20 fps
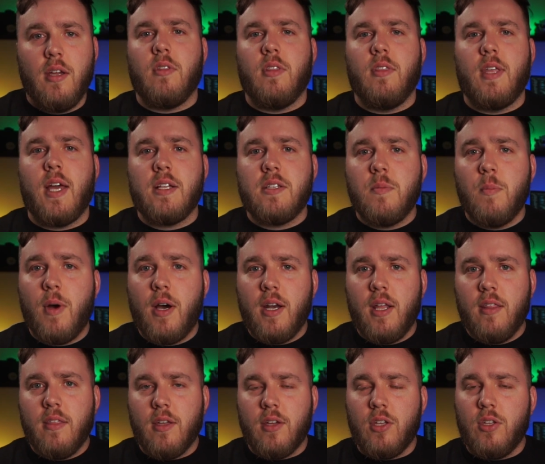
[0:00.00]
that's
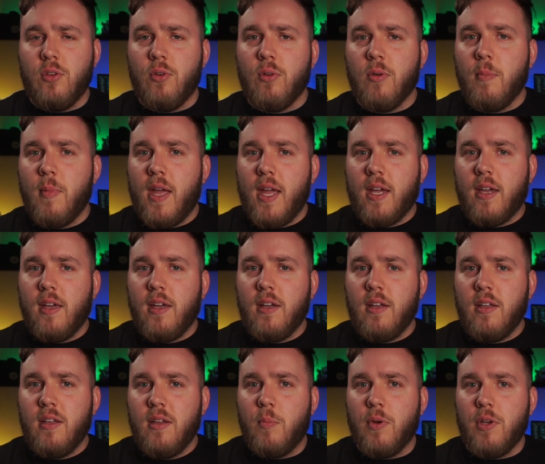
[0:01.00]
money that you're
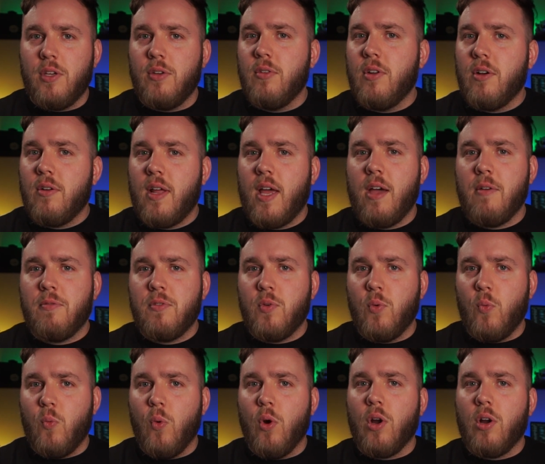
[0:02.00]
making, but you don't have to
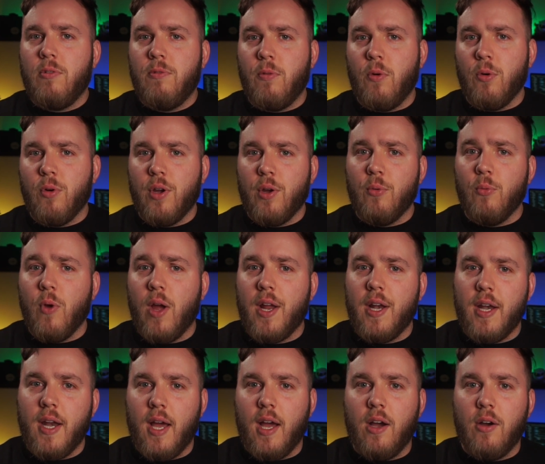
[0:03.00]
work for it
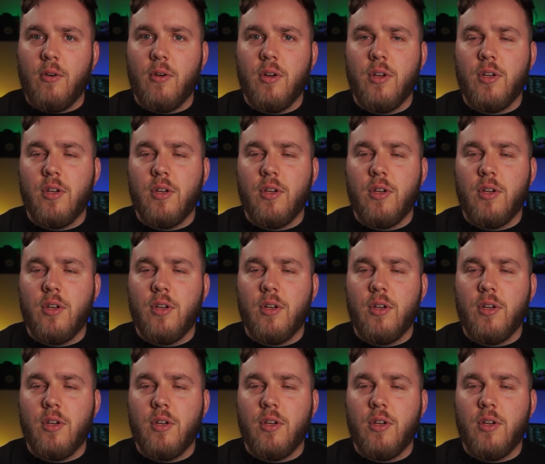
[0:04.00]
right now.